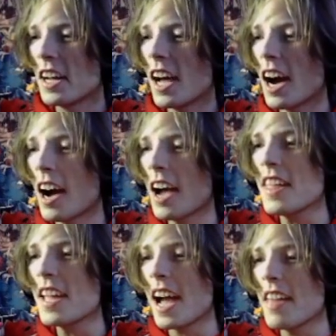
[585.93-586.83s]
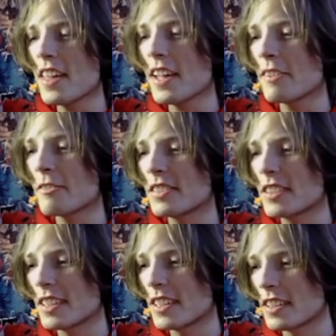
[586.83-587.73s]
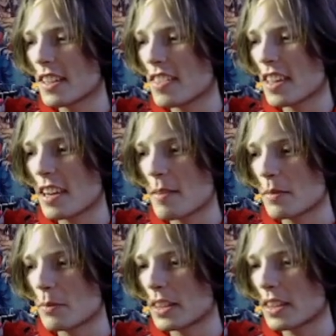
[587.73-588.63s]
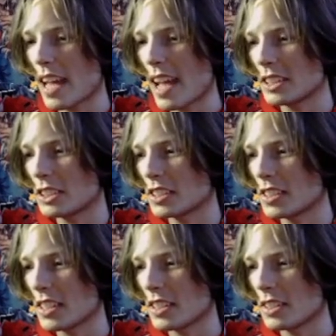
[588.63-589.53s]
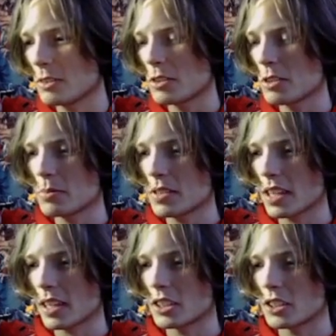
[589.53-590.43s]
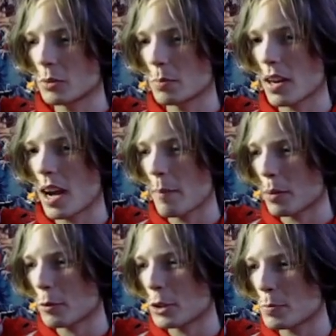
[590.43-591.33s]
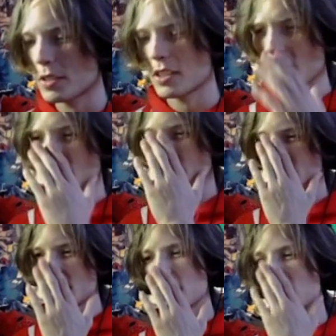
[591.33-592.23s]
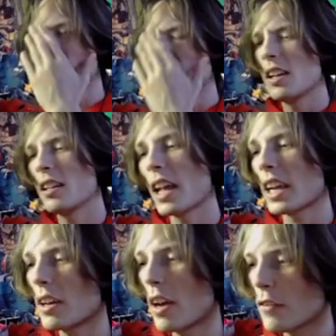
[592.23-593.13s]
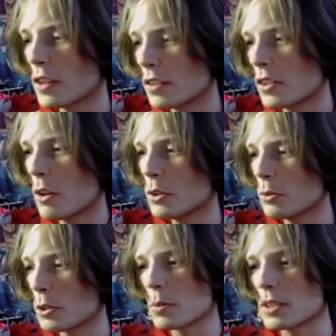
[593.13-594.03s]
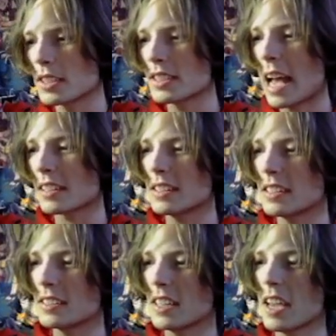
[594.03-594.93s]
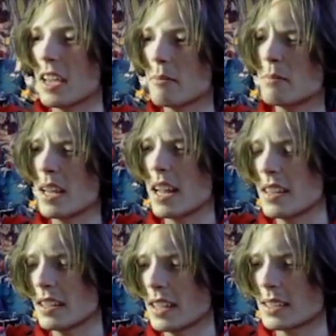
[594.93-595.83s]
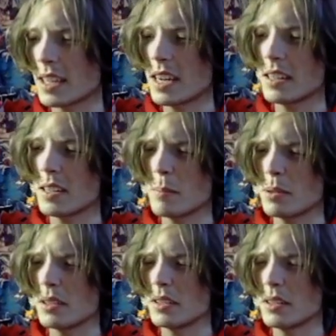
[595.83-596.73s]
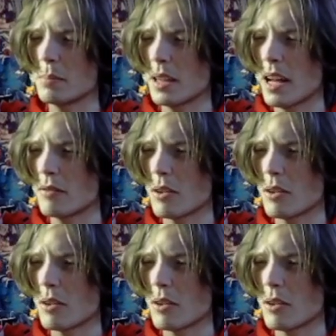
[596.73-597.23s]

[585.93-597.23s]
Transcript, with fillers: I think I think the the thing with that is just that YouTube is like a super hyper specific deal. Like every no YouTuber is exactly the same, and I think that's kind of the appeal of the platform.